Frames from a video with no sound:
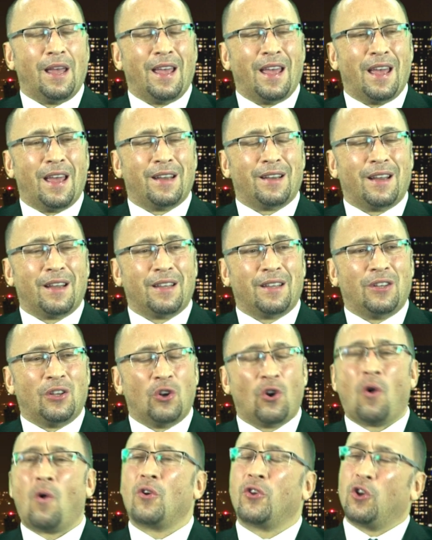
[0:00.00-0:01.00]
And, you
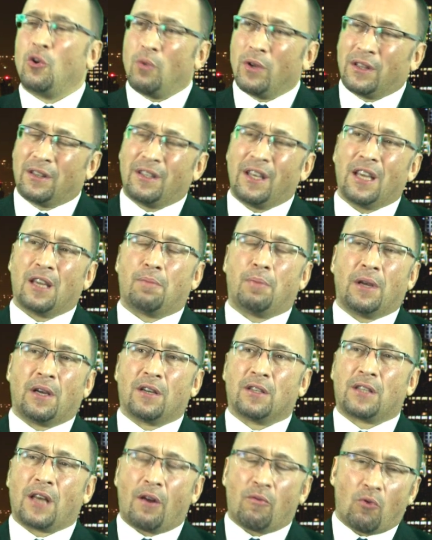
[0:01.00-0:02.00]
know, you would think,
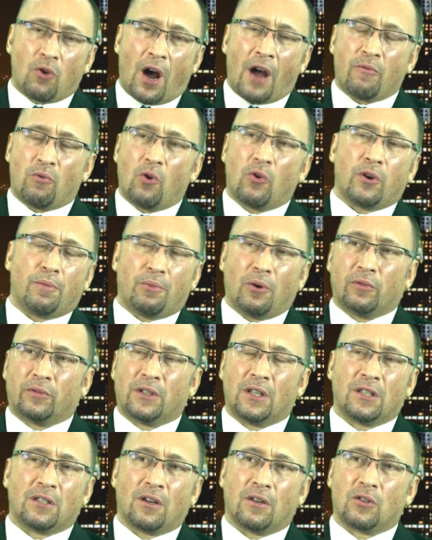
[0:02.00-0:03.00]
because I wrote about
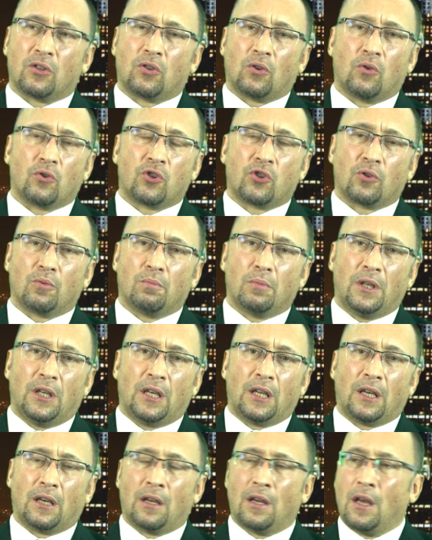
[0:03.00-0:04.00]
this on social
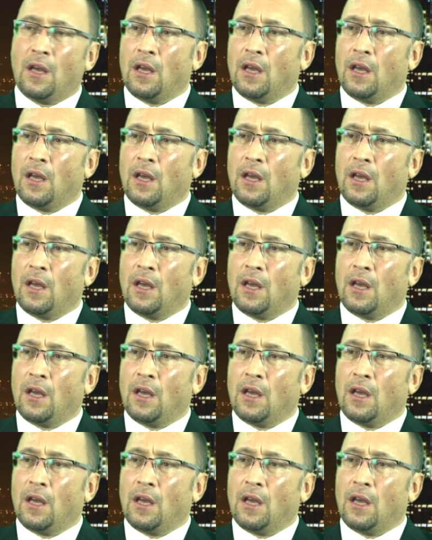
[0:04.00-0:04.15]
media,